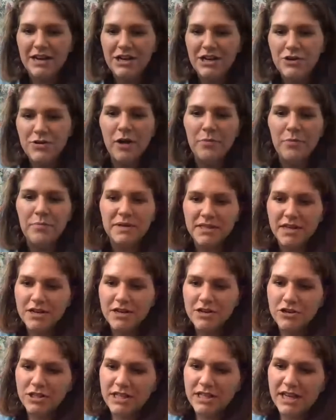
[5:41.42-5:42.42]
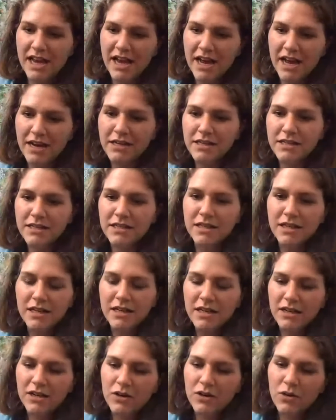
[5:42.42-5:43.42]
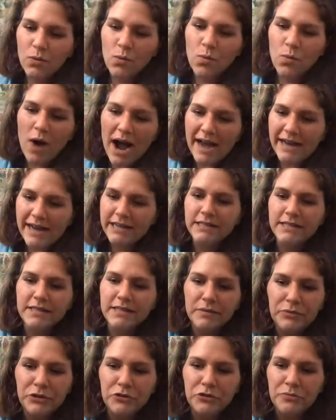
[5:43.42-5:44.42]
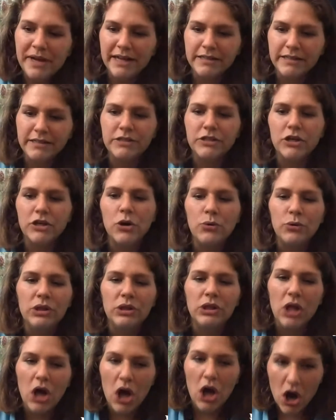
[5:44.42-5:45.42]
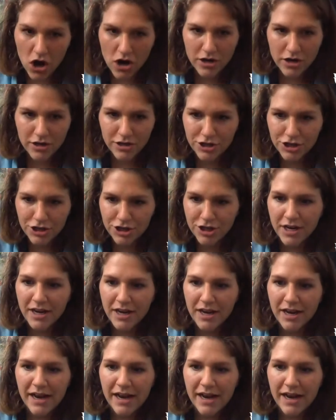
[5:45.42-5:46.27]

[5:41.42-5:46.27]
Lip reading: can you help us understand, why does the bloom get so large,